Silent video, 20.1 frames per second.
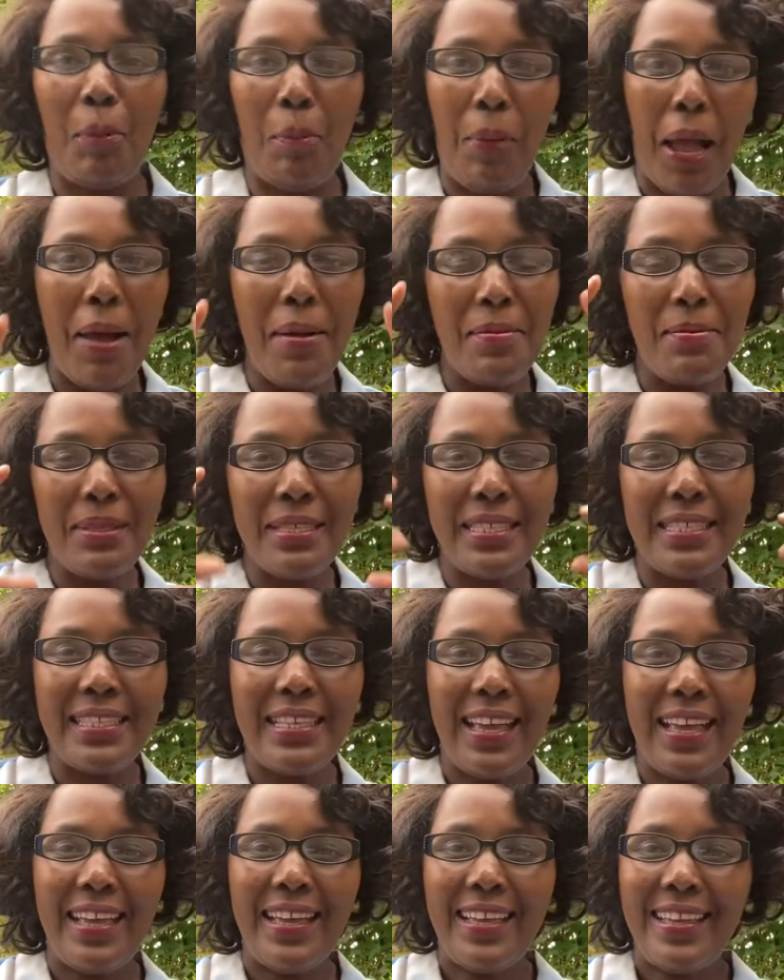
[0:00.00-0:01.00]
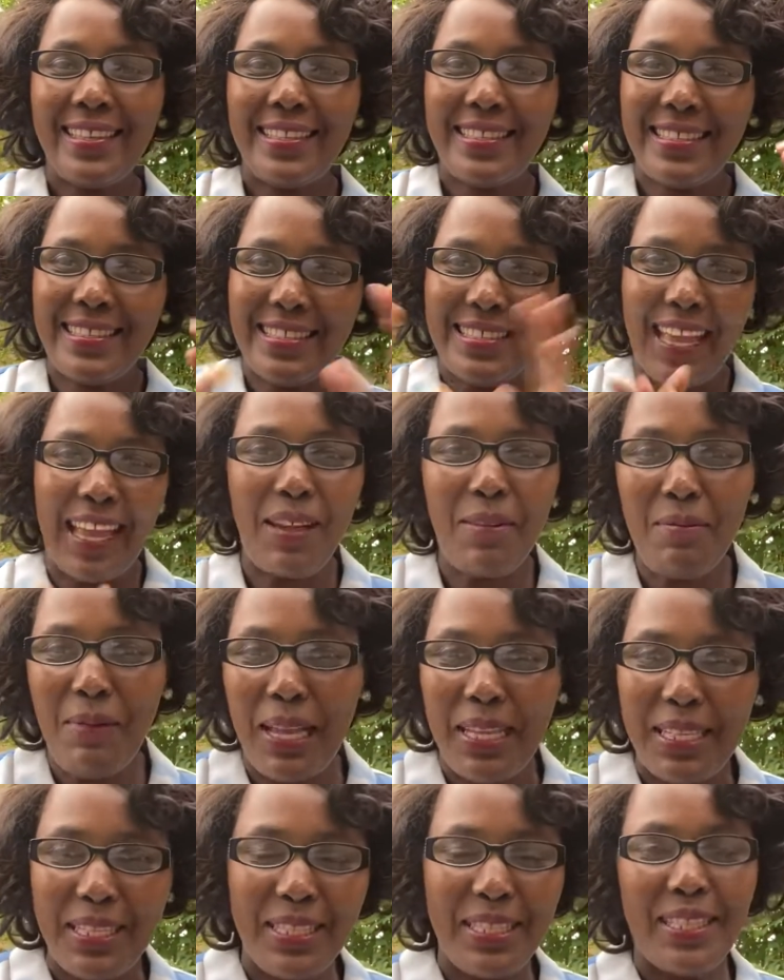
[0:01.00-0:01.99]
Pam's
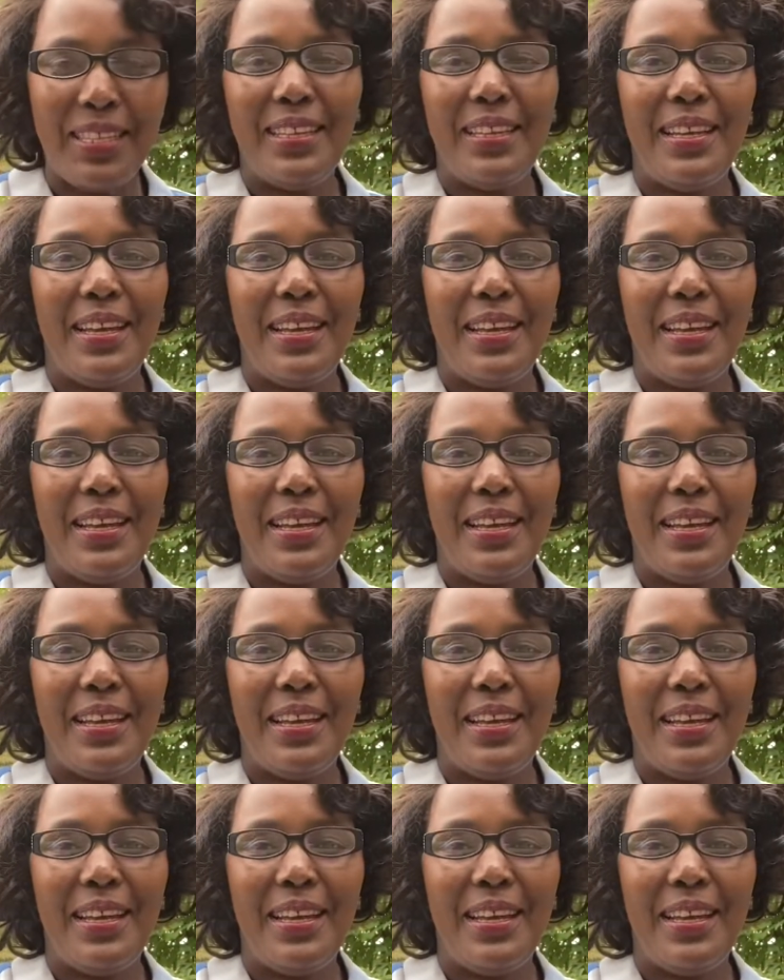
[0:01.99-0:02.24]
segment.